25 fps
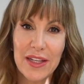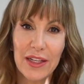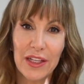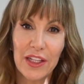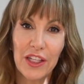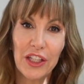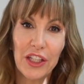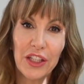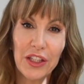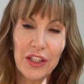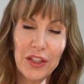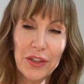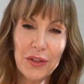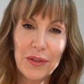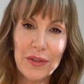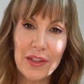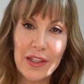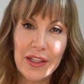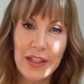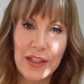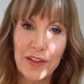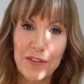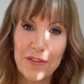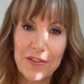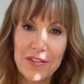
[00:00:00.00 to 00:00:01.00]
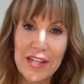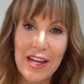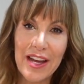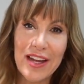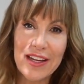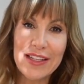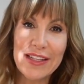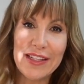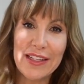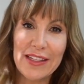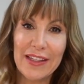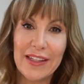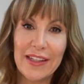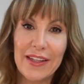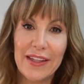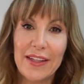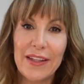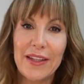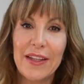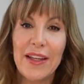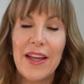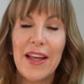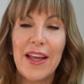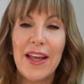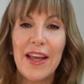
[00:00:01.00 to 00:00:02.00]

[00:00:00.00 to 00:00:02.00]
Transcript: a cute gift idea